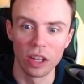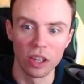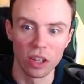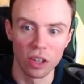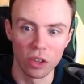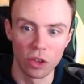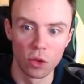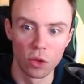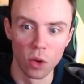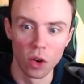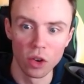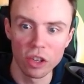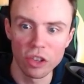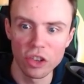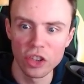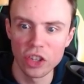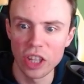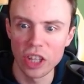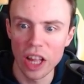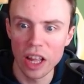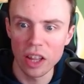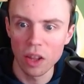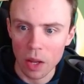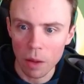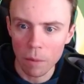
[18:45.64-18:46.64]
throat is
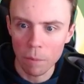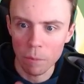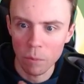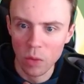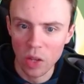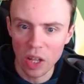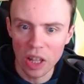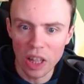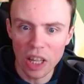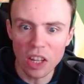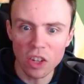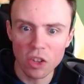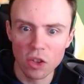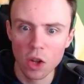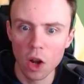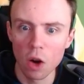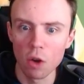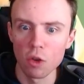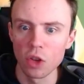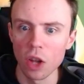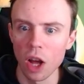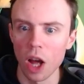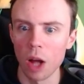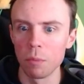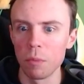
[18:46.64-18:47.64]
slit. The list
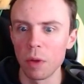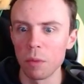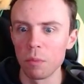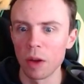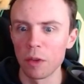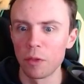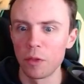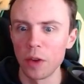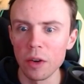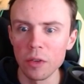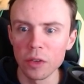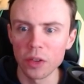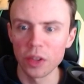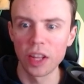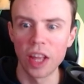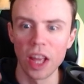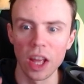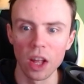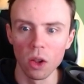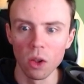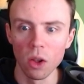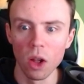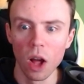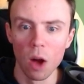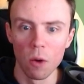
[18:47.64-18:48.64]
goes on, but my favorite
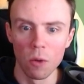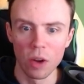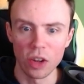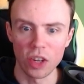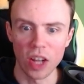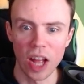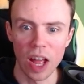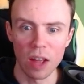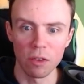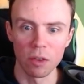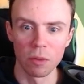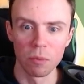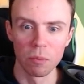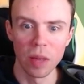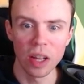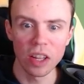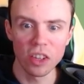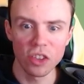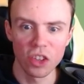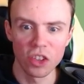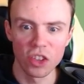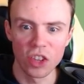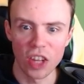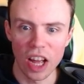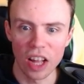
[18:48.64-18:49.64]
kill, which I haven't
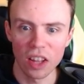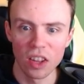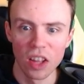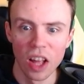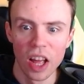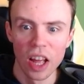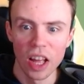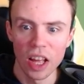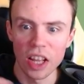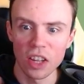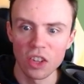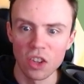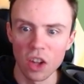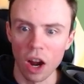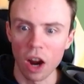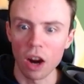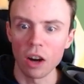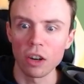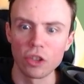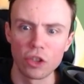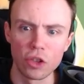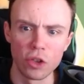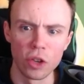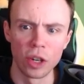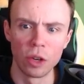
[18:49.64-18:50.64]
mentioned yet, is the
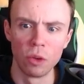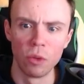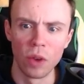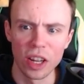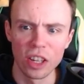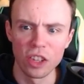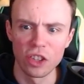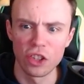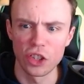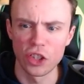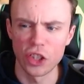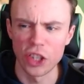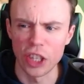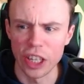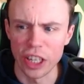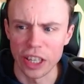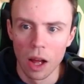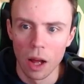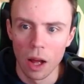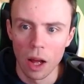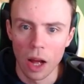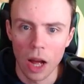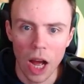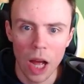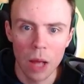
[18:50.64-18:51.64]
archery range scene.
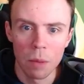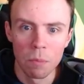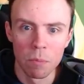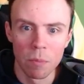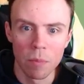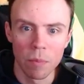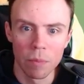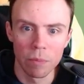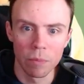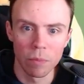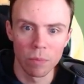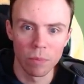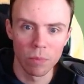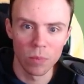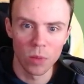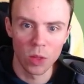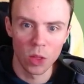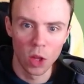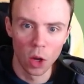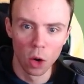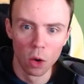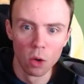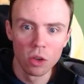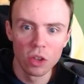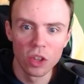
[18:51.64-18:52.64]
I
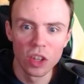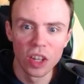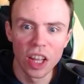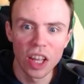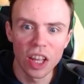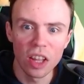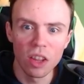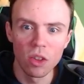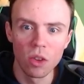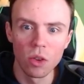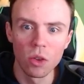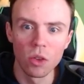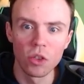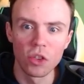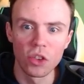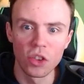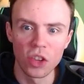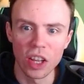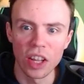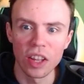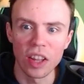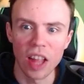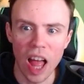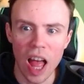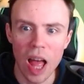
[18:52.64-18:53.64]
don't need to
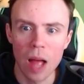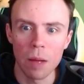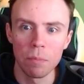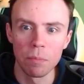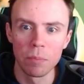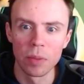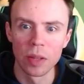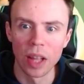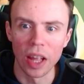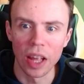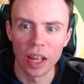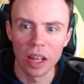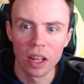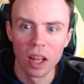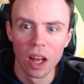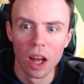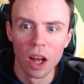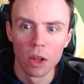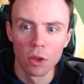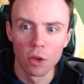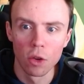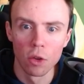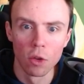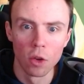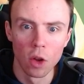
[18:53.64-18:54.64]
see it happening
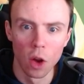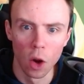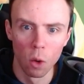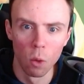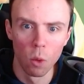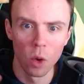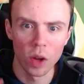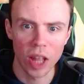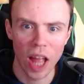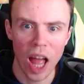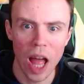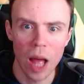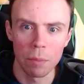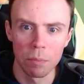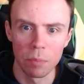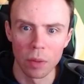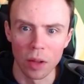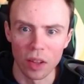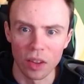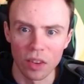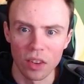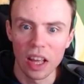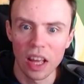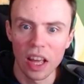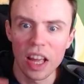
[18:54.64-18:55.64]
to know what
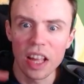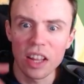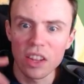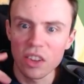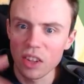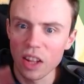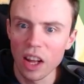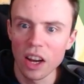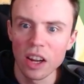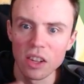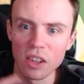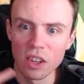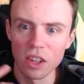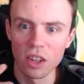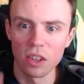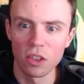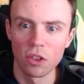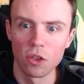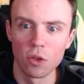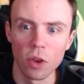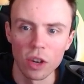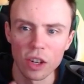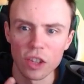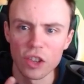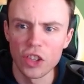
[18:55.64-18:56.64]
happened. It's like the
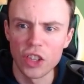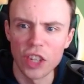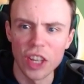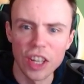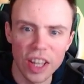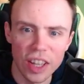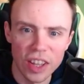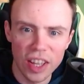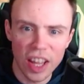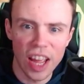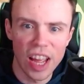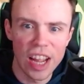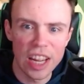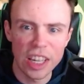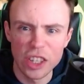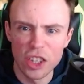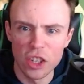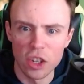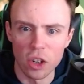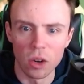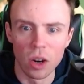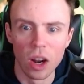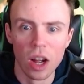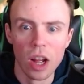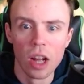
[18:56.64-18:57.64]
truck scene in The
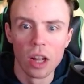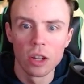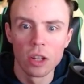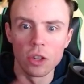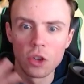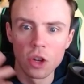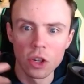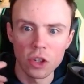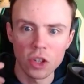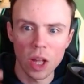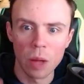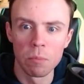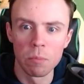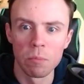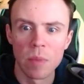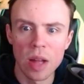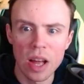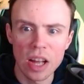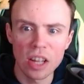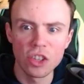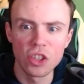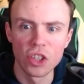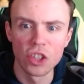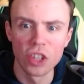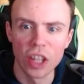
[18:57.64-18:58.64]
Hitcher. Just
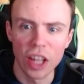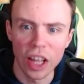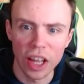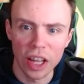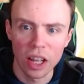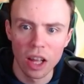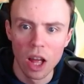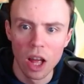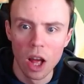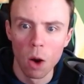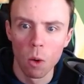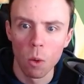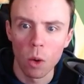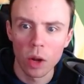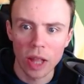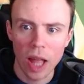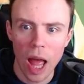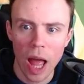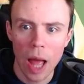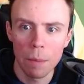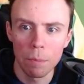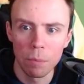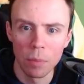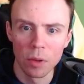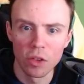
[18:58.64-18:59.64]
imagining what
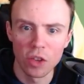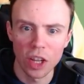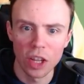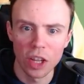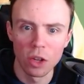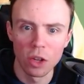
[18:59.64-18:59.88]
happens in